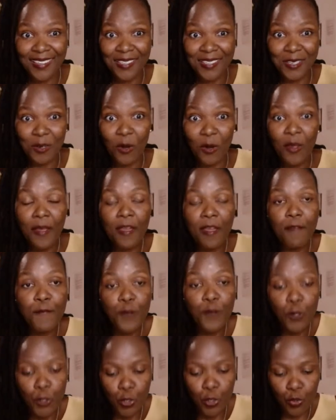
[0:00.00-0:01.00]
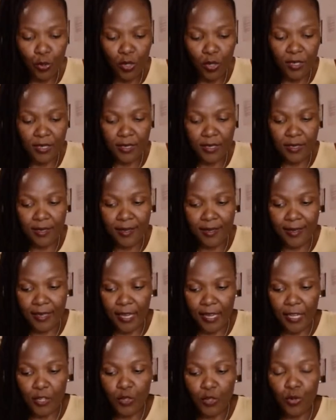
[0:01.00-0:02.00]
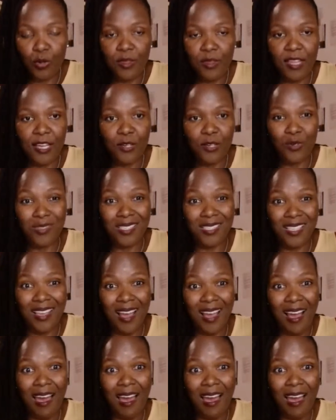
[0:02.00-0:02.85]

You know, if you do not get to that to say,